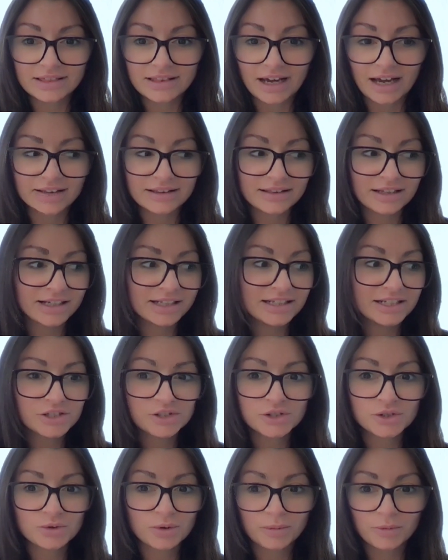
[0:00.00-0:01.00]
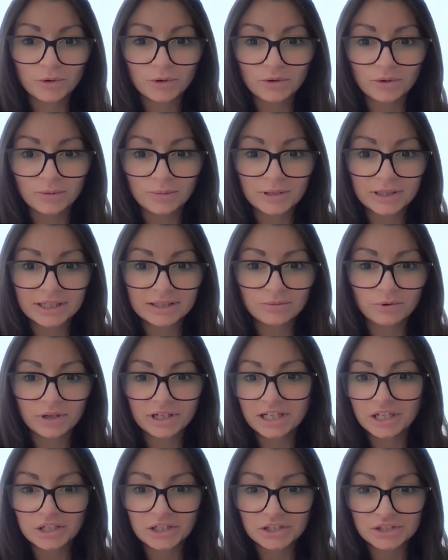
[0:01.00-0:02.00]
that the conditions were brutal, but
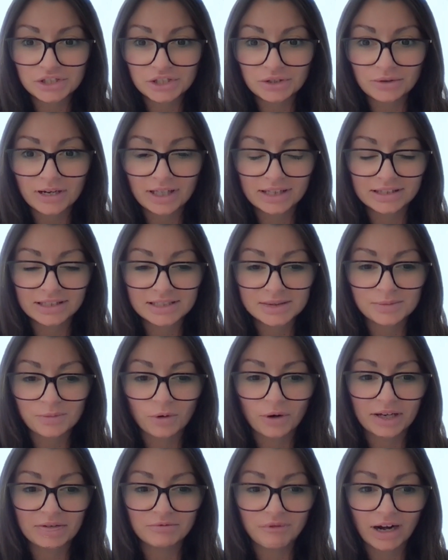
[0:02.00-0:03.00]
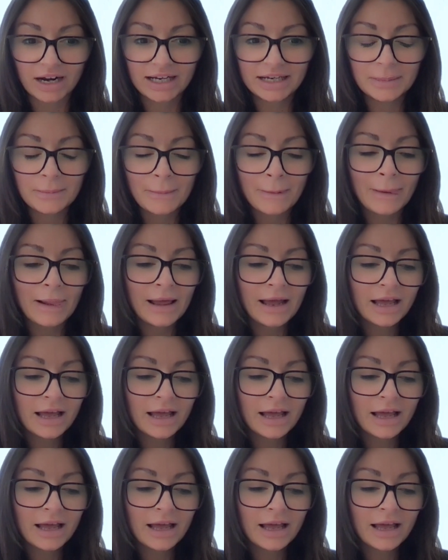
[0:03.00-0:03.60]
what are you going to do at this point, right?